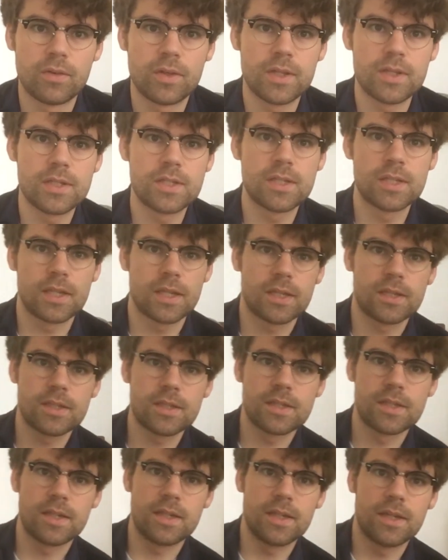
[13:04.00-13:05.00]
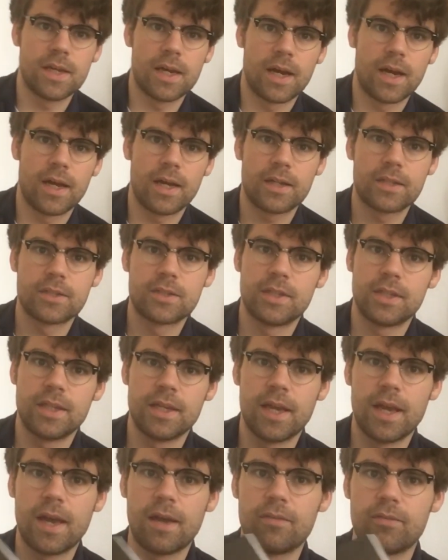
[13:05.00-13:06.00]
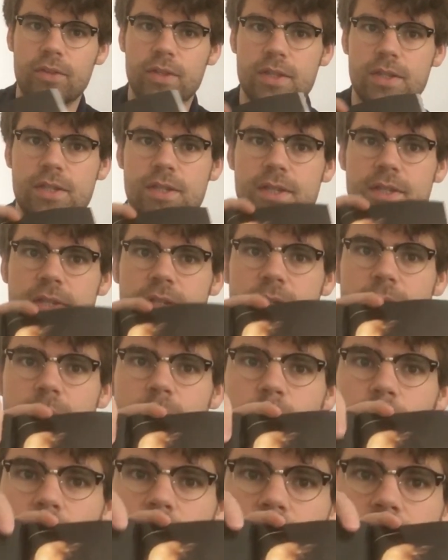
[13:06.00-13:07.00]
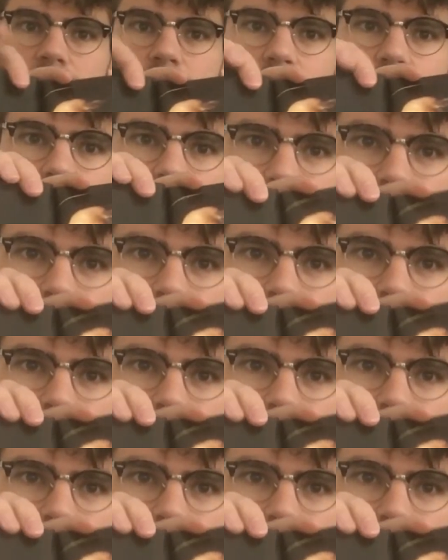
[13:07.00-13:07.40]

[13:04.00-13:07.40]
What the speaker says: incidentally, I actually have this painting